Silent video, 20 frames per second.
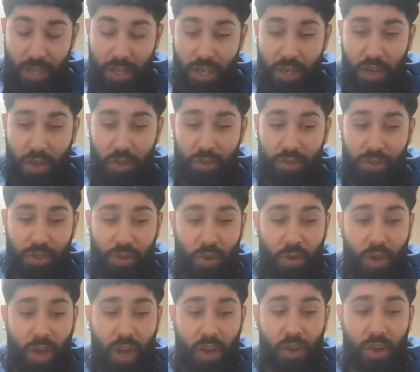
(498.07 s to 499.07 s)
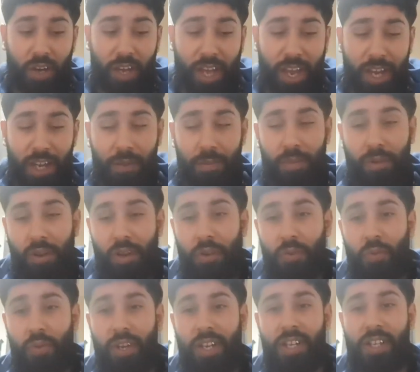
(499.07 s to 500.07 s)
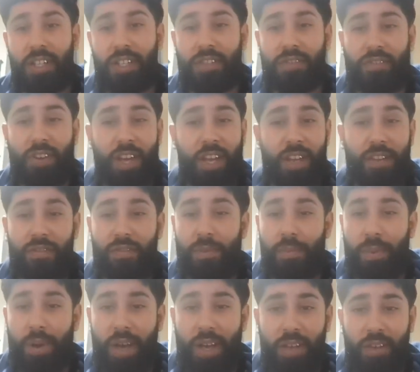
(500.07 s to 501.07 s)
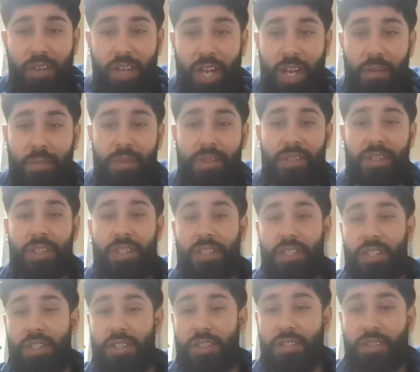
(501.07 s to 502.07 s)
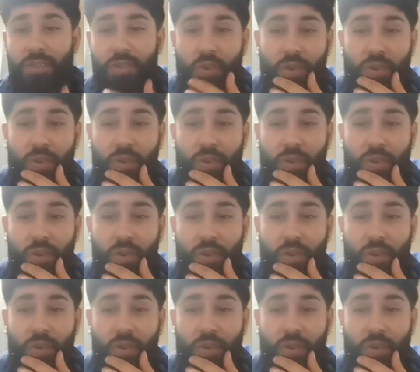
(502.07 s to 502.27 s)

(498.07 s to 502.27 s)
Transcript: You know, so I've got Caleb Plant winning this fight either by unanimous decision